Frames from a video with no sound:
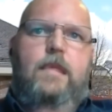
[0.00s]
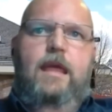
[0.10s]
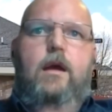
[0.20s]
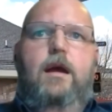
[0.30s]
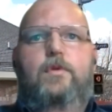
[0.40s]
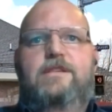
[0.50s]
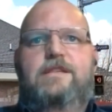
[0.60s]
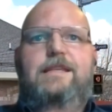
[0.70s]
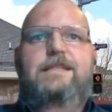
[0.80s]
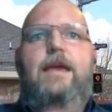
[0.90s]
I wouldn't
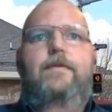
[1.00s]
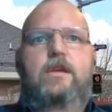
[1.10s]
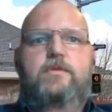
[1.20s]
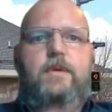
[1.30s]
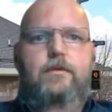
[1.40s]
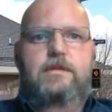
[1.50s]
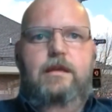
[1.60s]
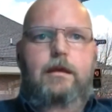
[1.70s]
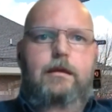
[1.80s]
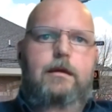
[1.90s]
say savings, but I would
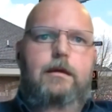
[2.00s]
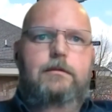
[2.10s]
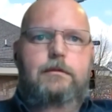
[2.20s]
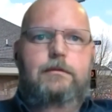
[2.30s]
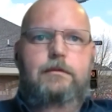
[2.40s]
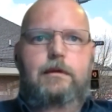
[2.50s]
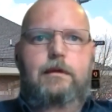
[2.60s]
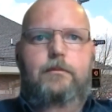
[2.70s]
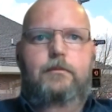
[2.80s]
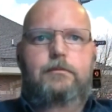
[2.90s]
say
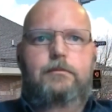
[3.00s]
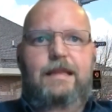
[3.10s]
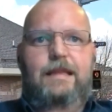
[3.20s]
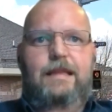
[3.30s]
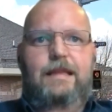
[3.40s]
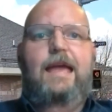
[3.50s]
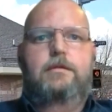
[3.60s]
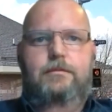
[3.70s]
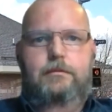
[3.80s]
less